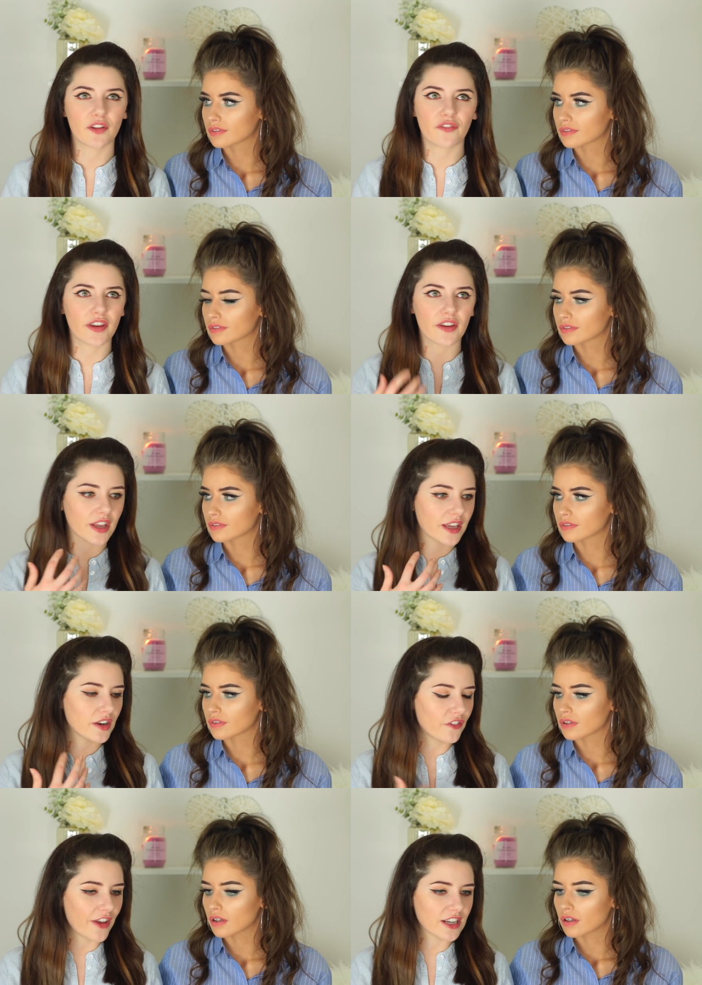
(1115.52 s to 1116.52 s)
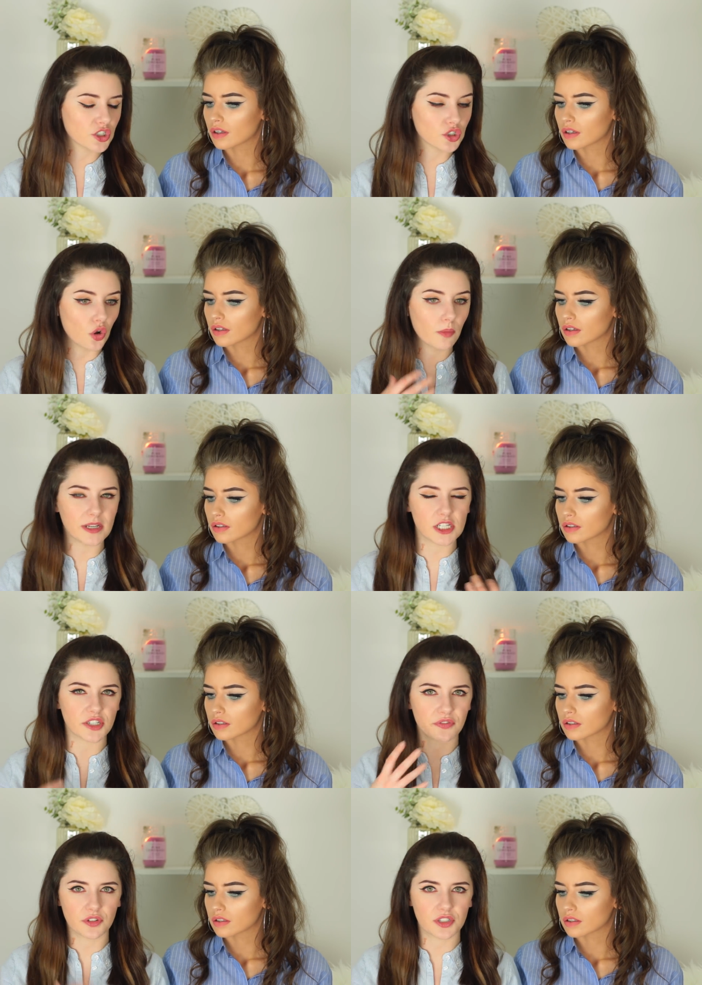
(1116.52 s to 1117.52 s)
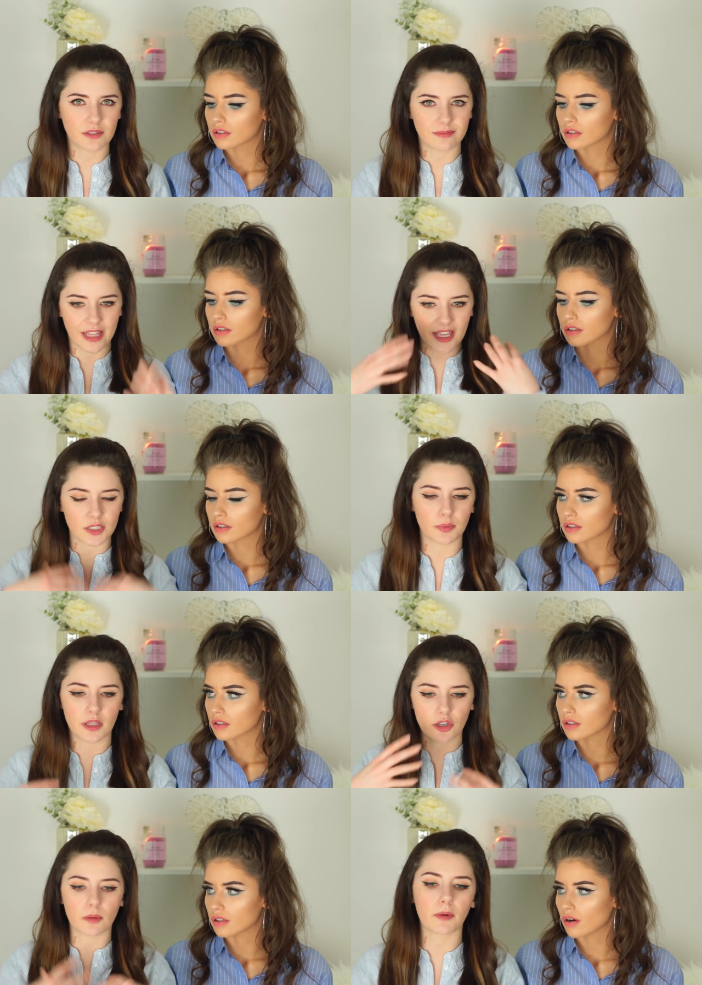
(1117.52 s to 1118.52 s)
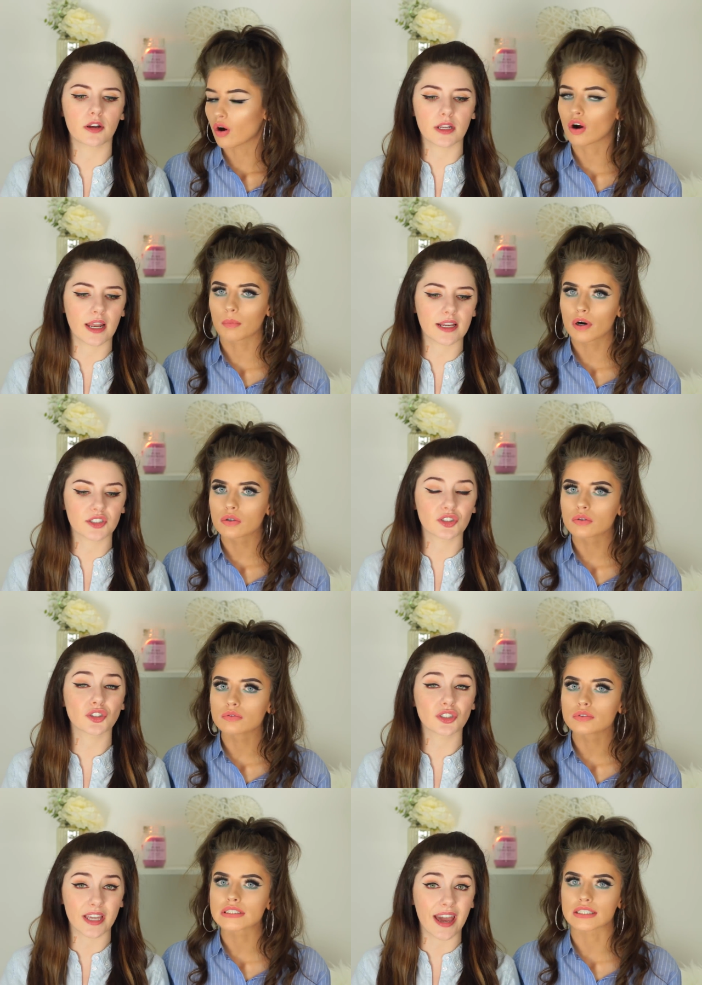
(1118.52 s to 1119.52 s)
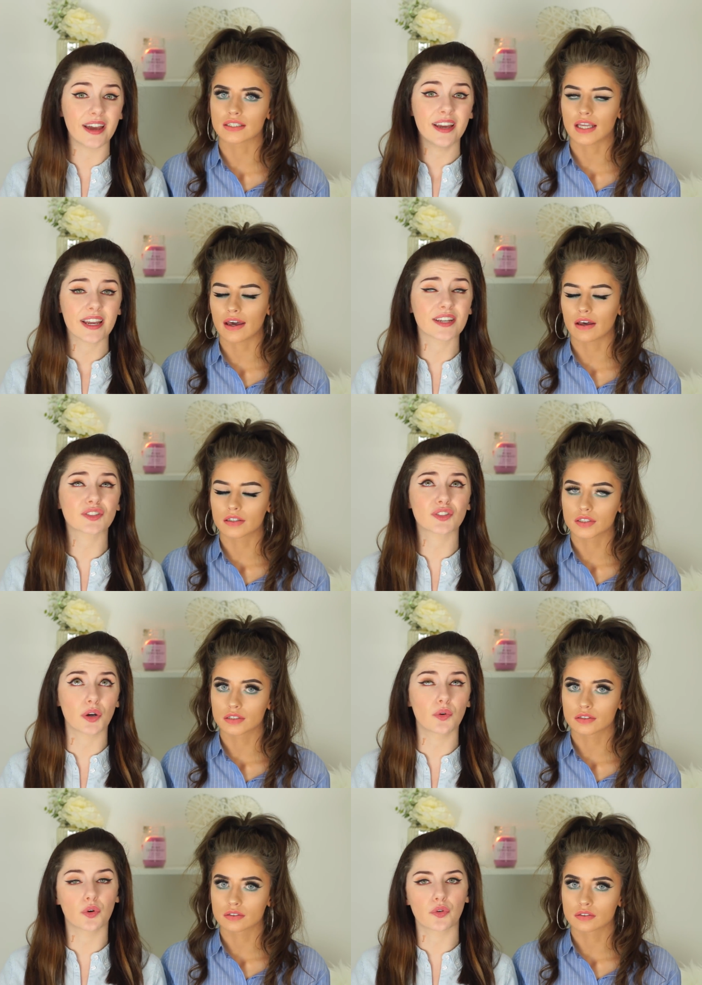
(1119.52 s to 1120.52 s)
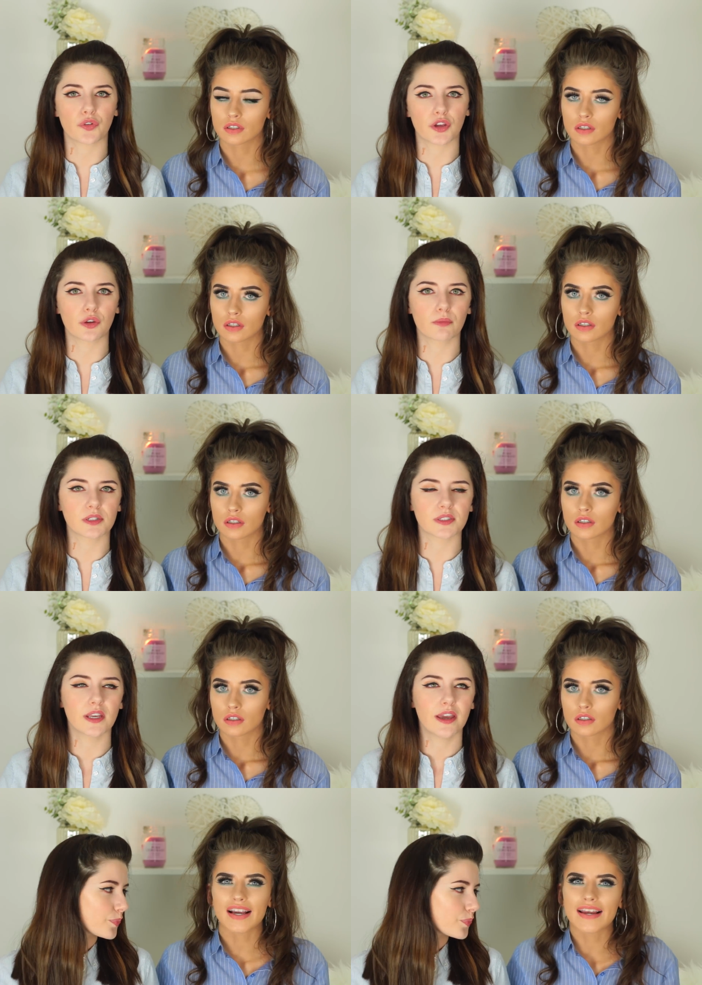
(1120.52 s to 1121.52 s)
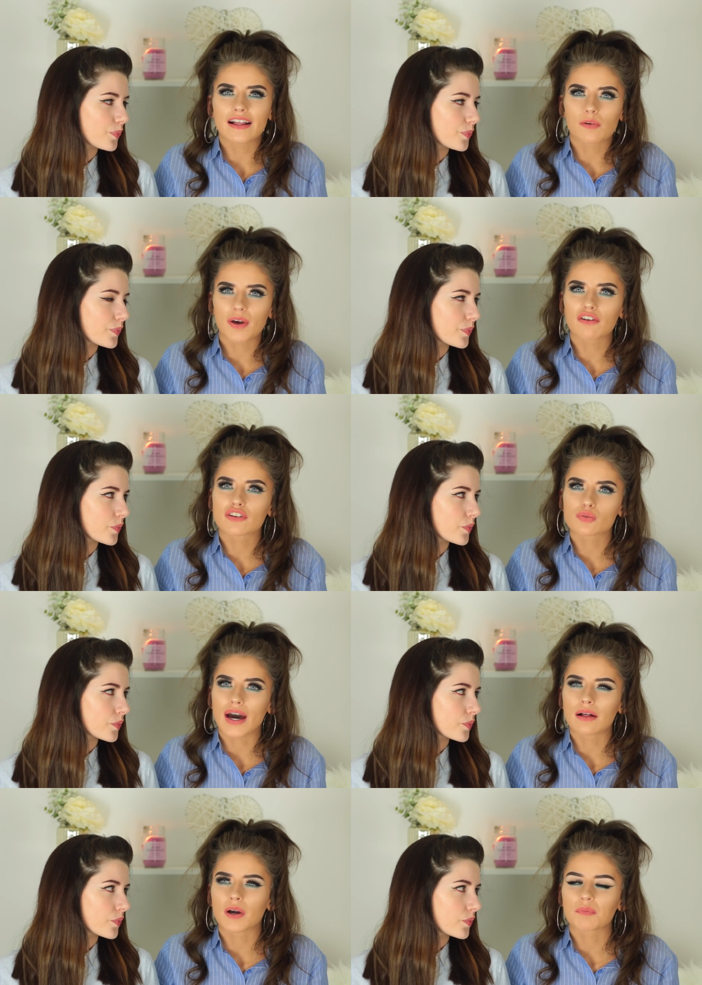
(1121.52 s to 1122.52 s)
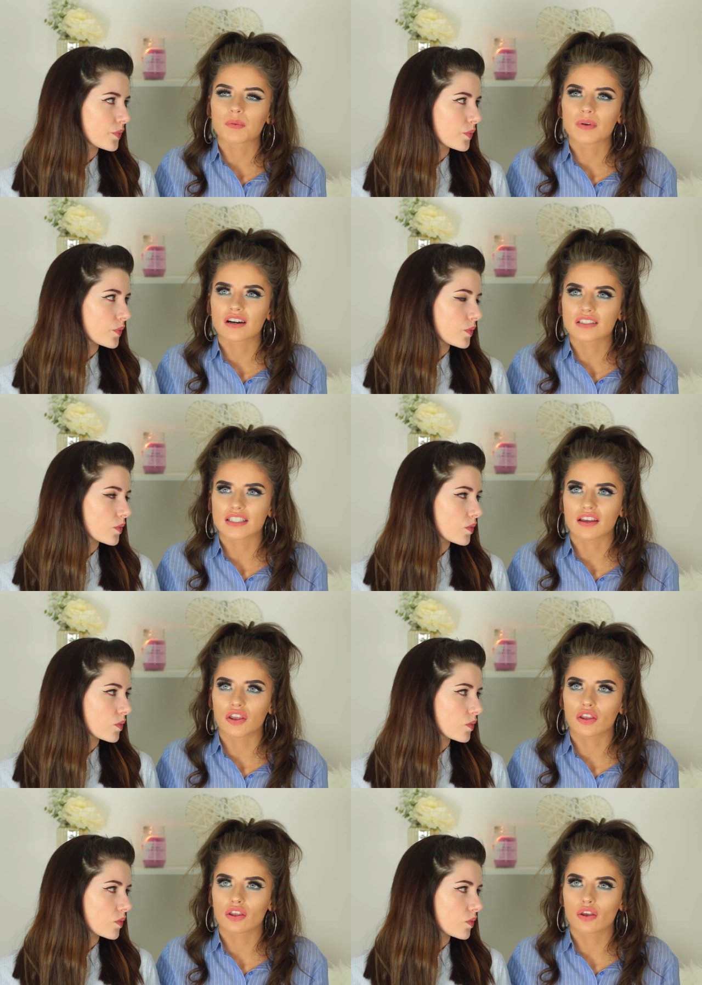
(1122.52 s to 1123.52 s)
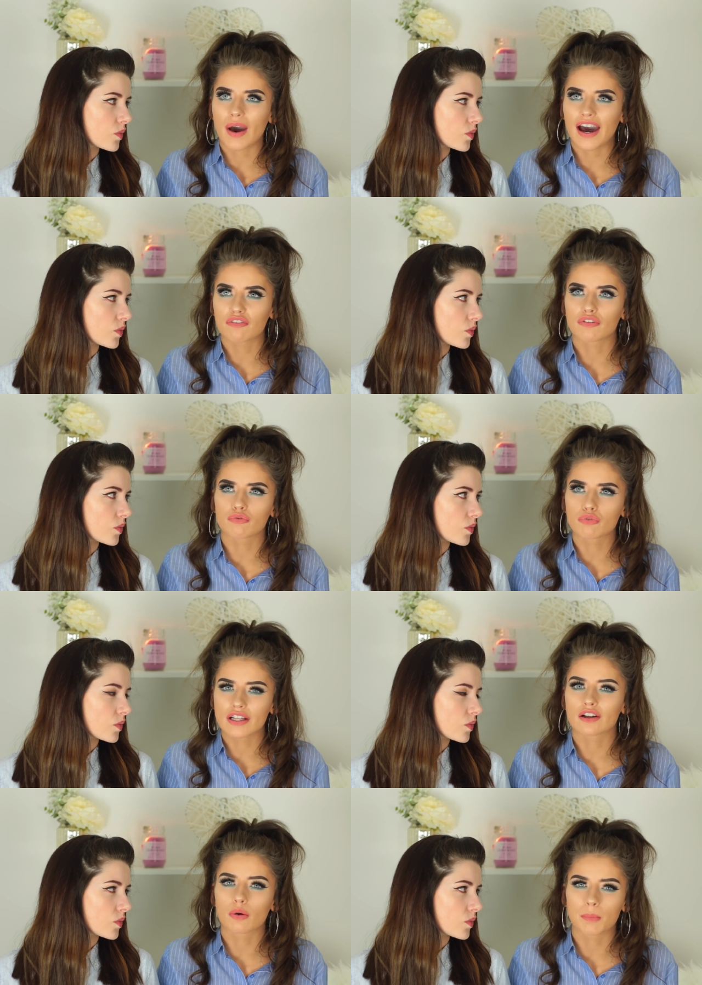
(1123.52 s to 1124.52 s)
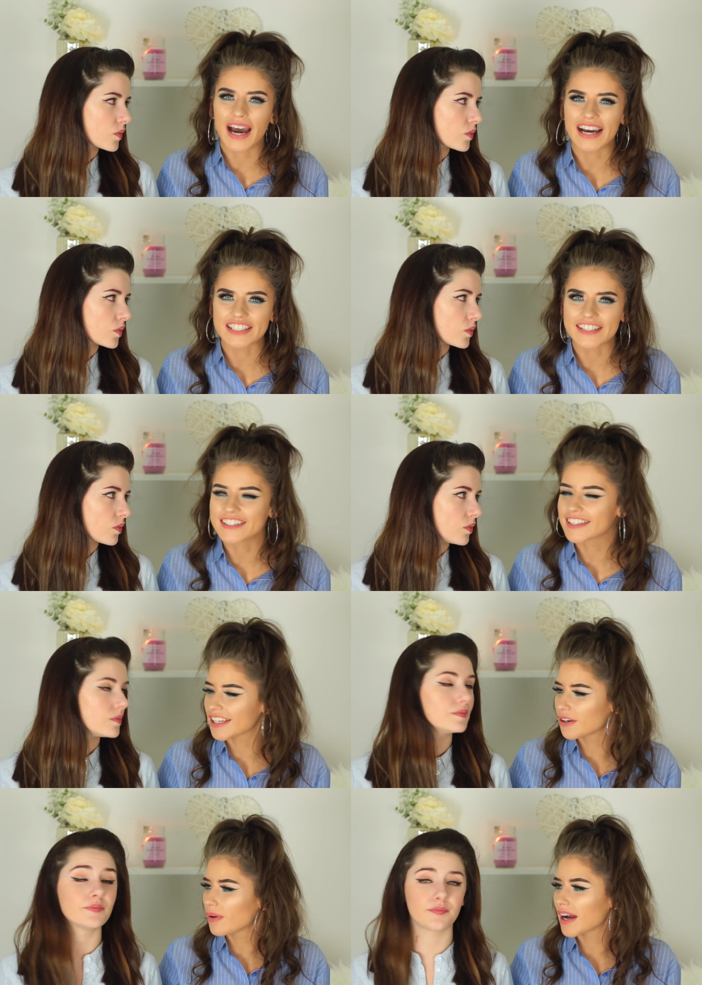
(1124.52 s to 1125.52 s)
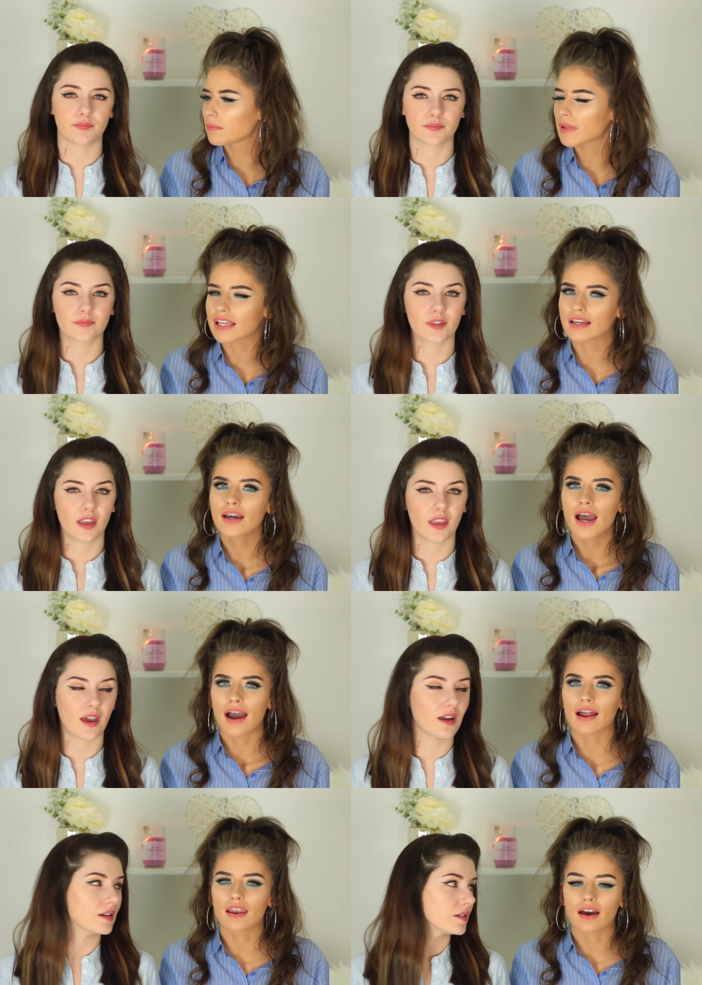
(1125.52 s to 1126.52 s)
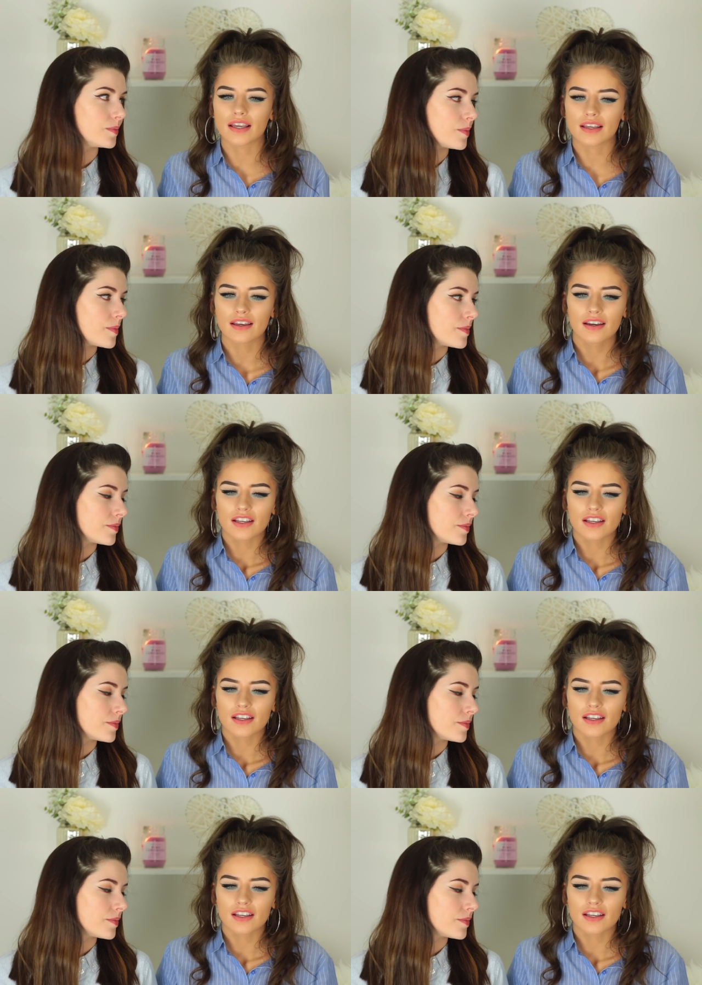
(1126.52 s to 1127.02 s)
Speaker 1: it it can affect so many different things within your body. Hormones, like it's yeah, yeah, it's so good for humans. I feel like
Speaker 2: a little bit of as well might be because like you have a real companion. You mm. know what I mm. mean? Yeah. And like